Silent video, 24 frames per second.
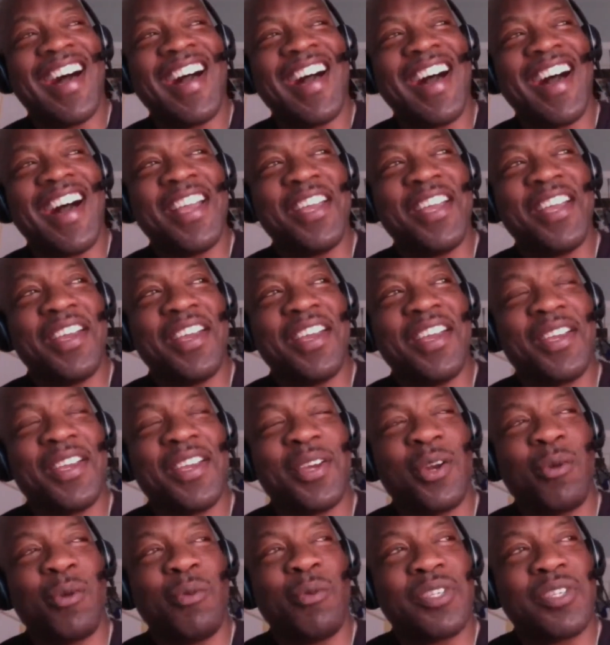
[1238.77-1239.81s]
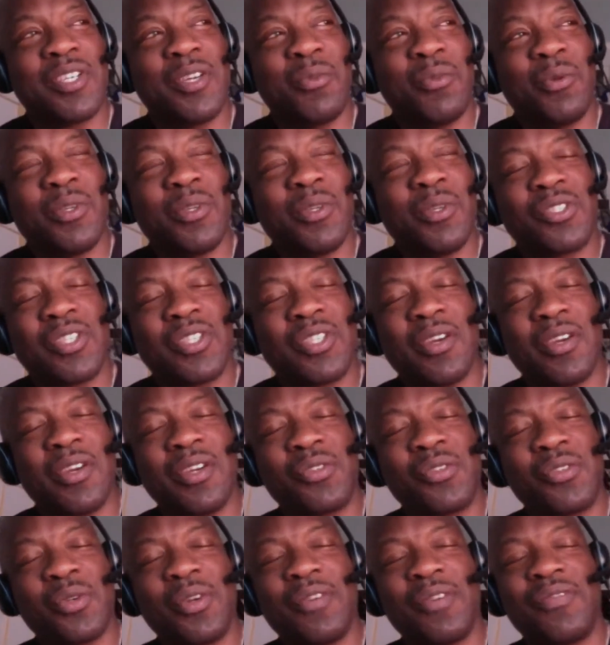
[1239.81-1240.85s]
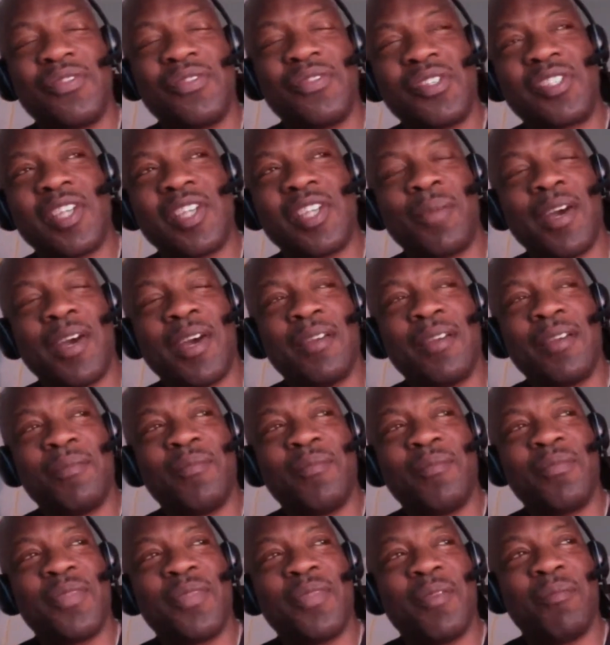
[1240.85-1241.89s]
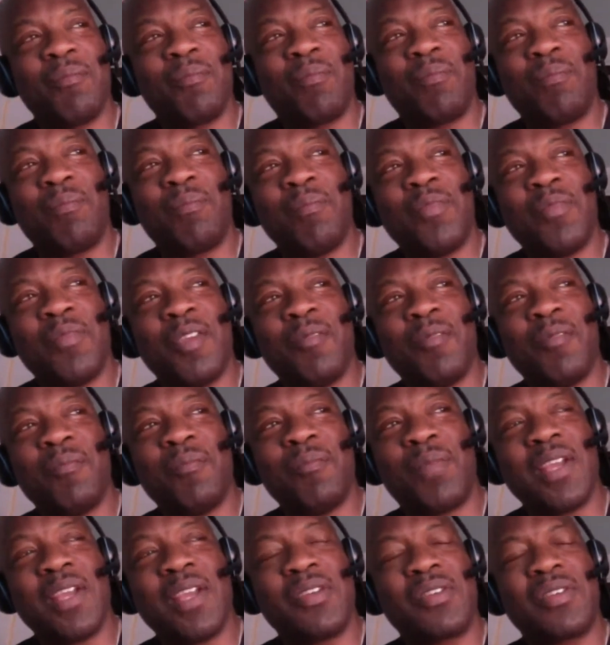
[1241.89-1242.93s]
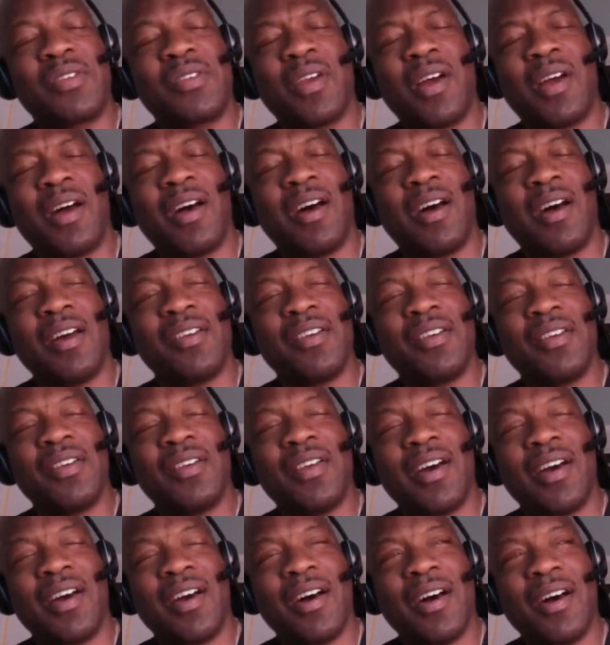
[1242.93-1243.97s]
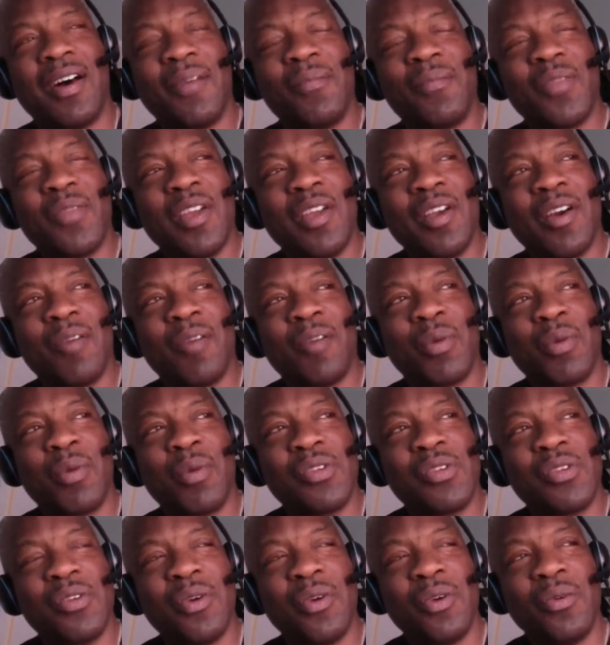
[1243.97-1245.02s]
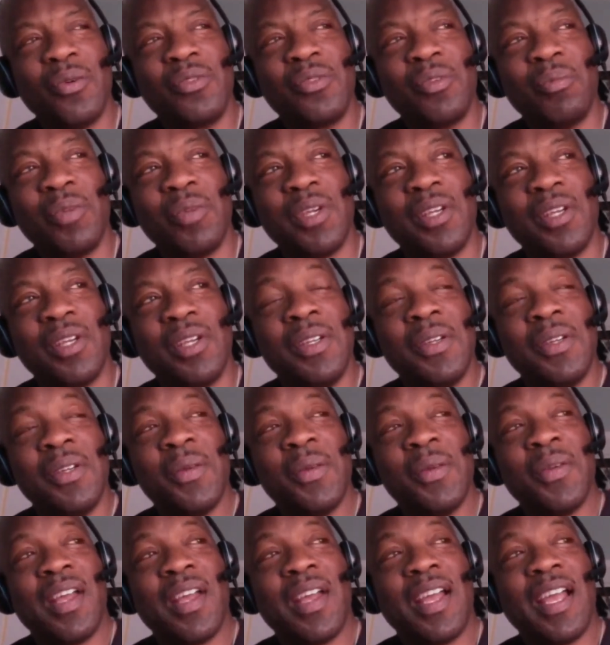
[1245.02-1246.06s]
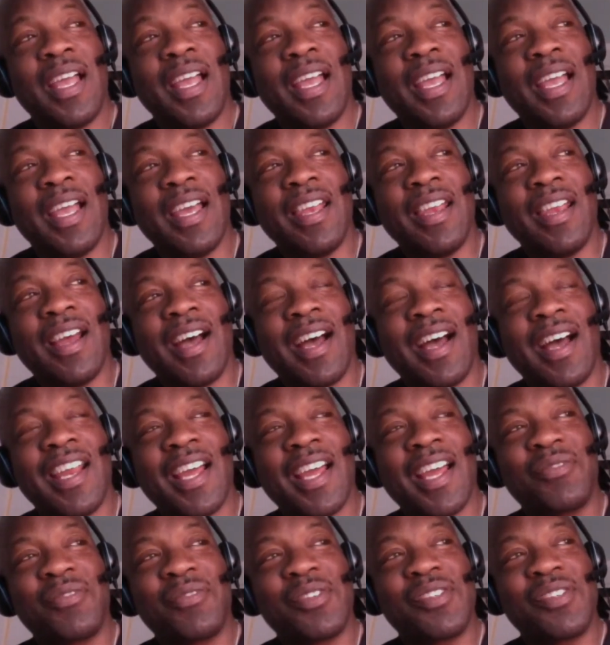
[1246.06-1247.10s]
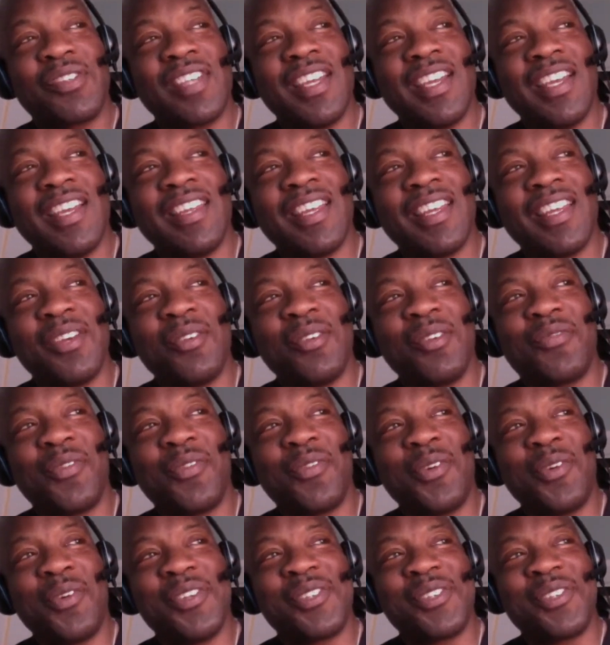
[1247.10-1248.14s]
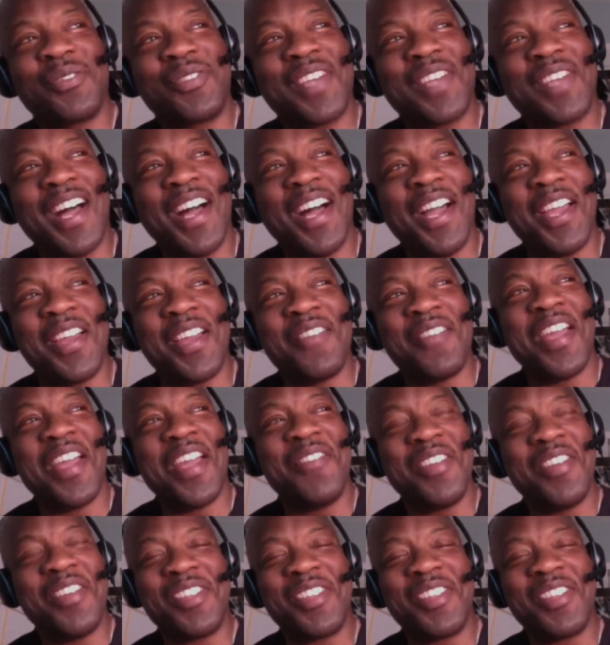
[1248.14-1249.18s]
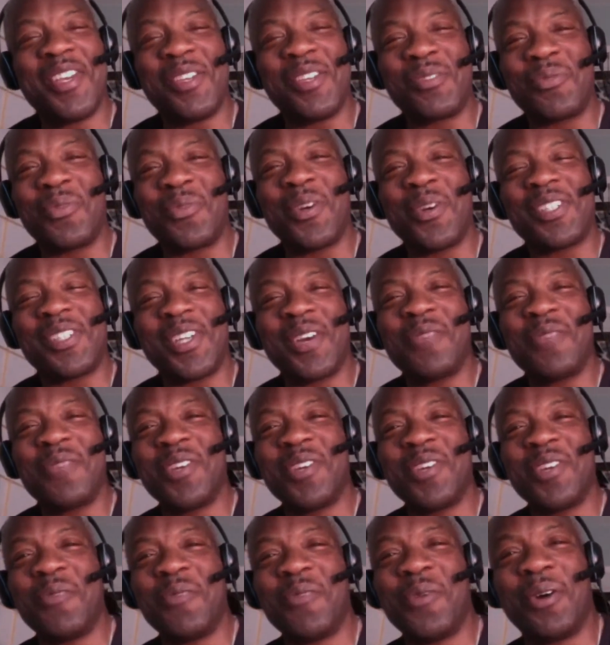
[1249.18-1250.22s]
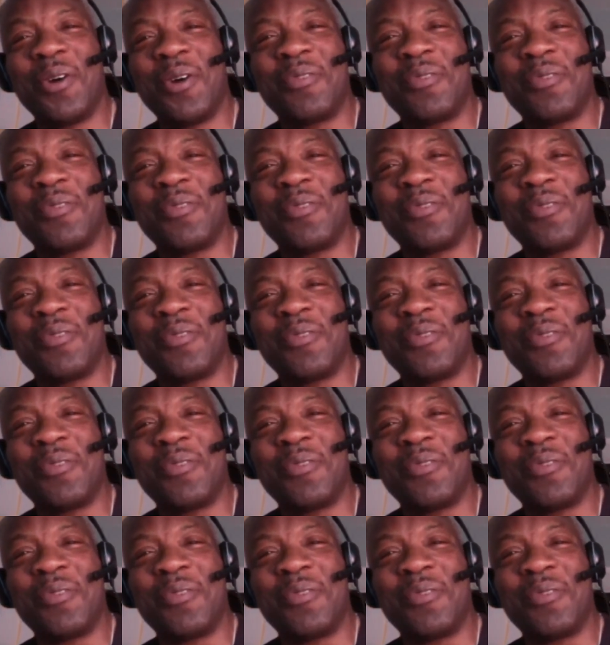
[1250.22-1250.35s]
you know, was sort of semi based on a person known to me. And I'd have to say that in the fullness of time, everything's worked out really well for